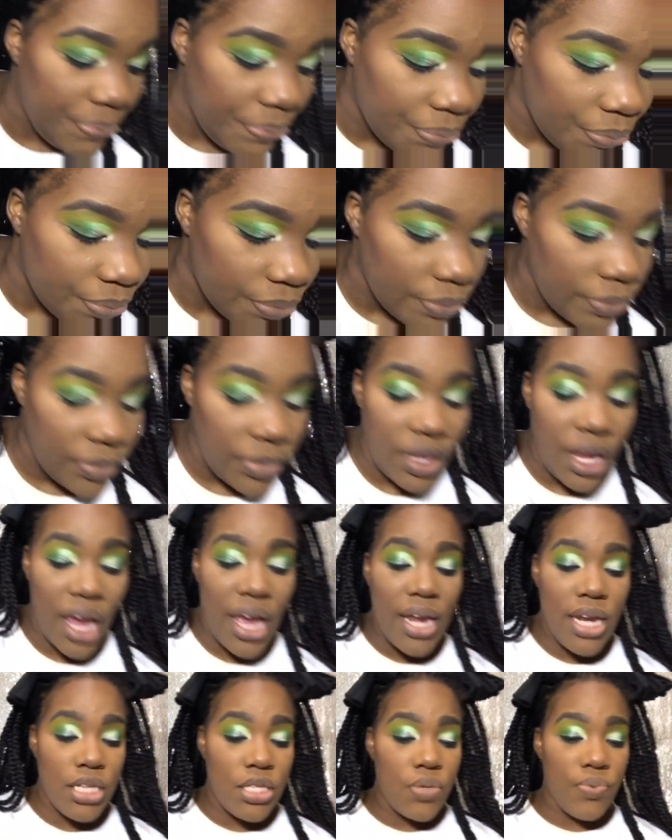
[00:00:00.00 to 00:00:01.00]

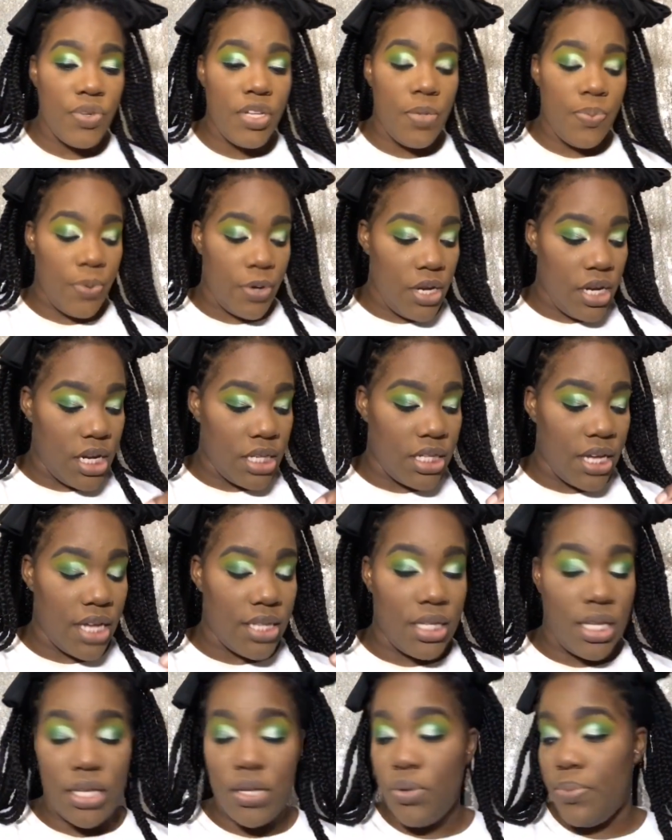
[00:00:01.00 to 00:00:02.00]
And it's really pretty because it has
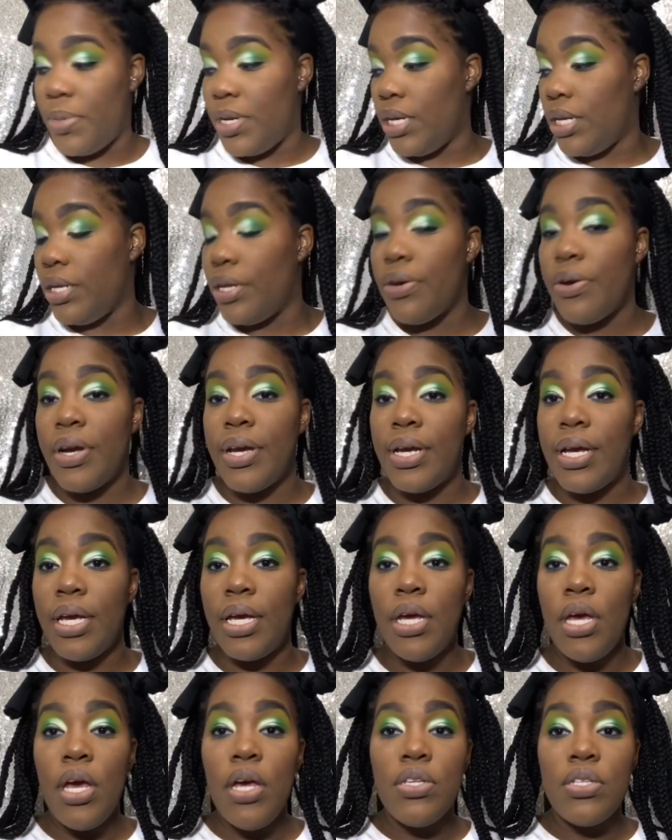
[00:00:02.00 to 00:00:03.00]
a little bit of glitter in it.
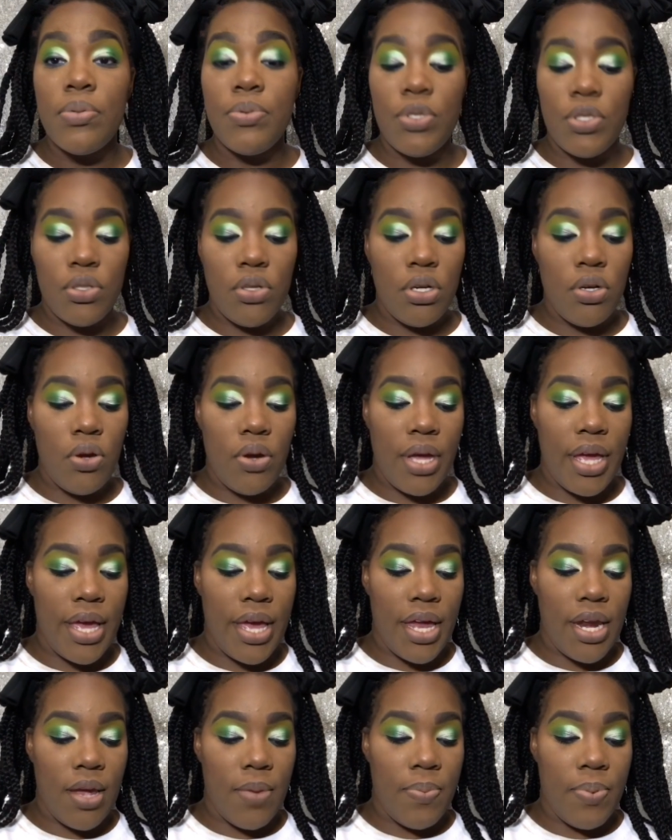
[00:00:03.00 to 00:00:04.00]
So I'm just going to go
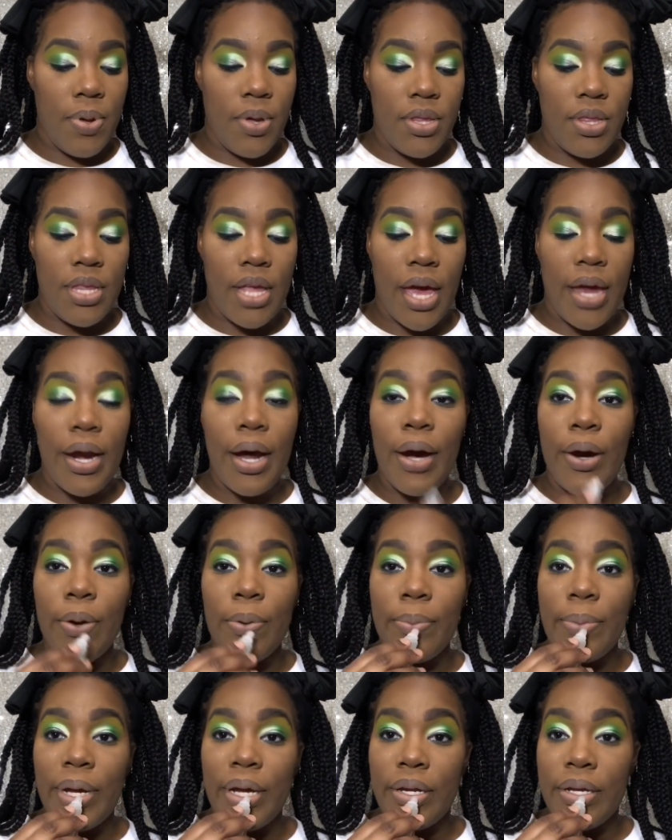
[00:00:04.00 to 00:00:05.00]
ahead and put that on
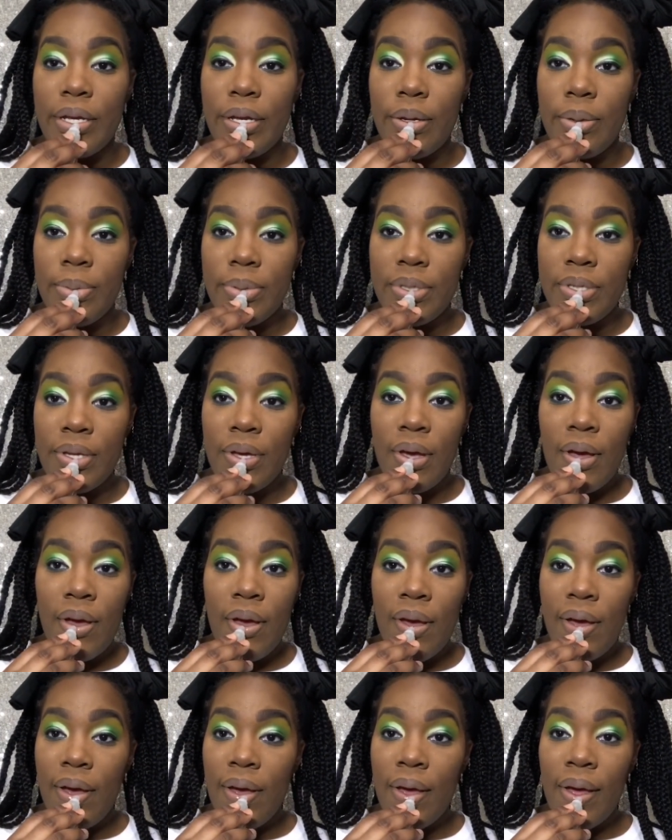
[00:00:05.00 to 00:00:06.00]
my lips.
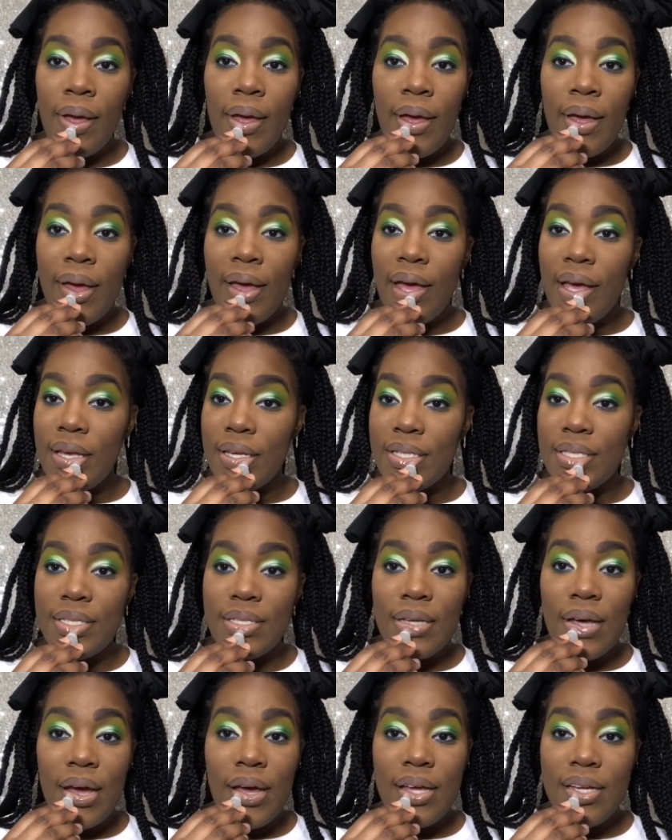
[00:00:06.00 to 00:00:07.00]
As
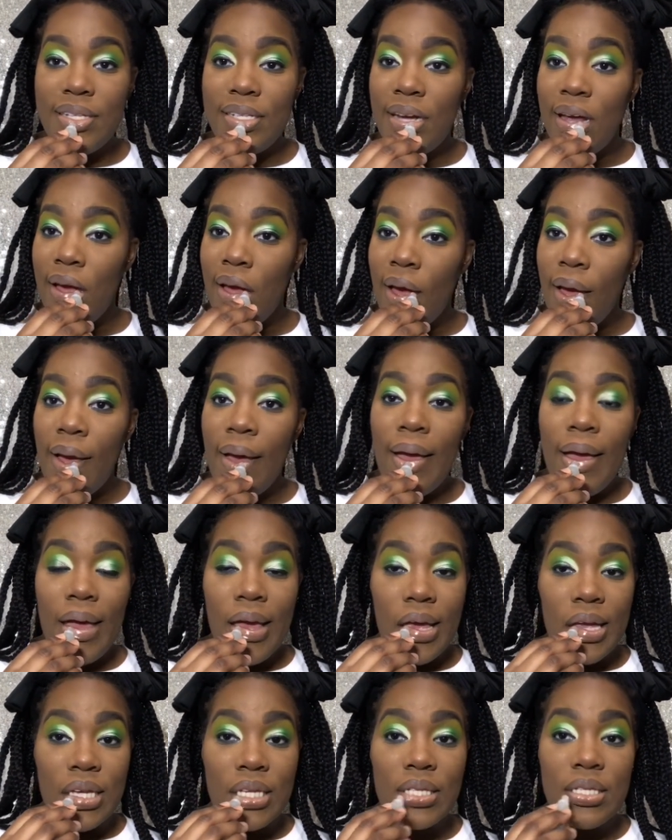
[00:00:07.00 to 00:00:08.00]
such,
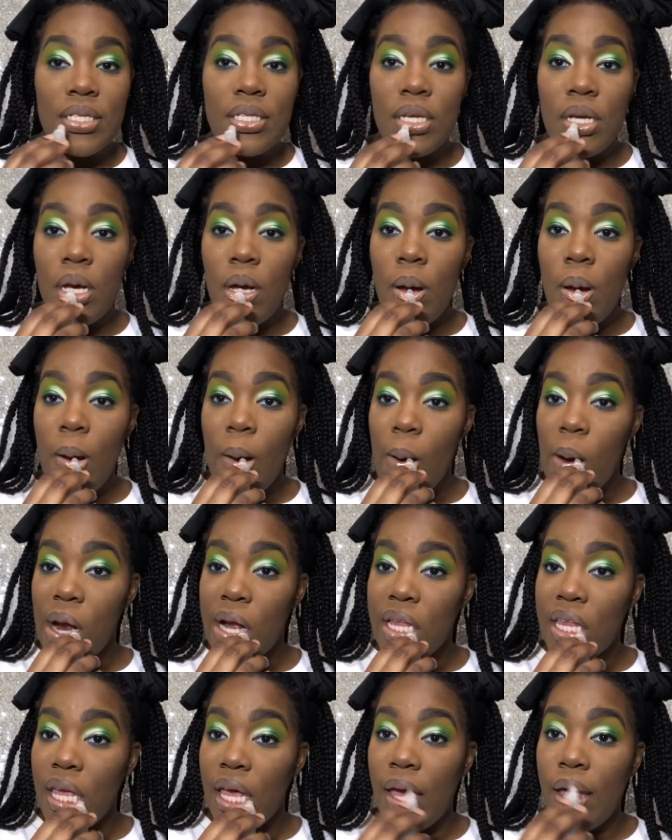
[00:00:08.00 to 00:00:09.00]
it's super
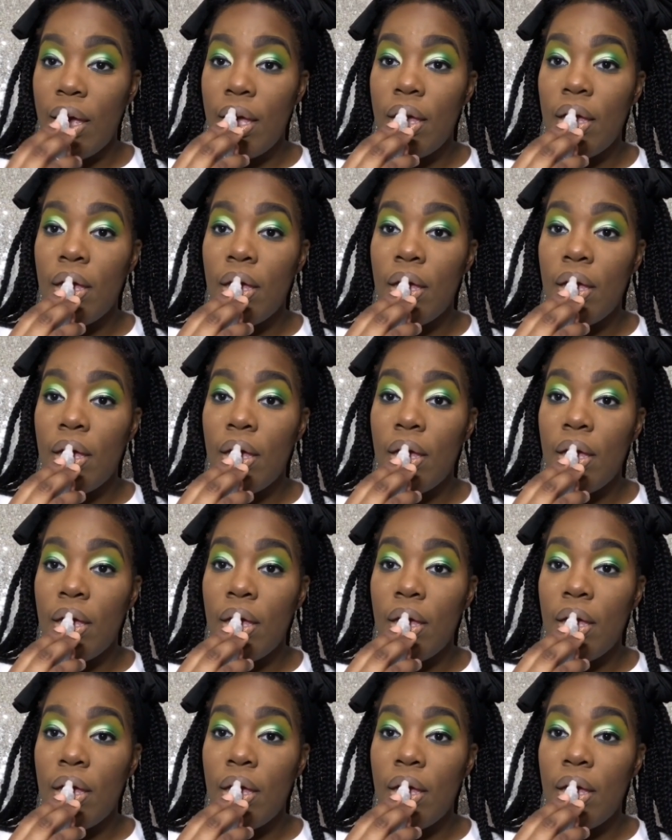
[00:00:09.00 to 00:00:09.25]
thick.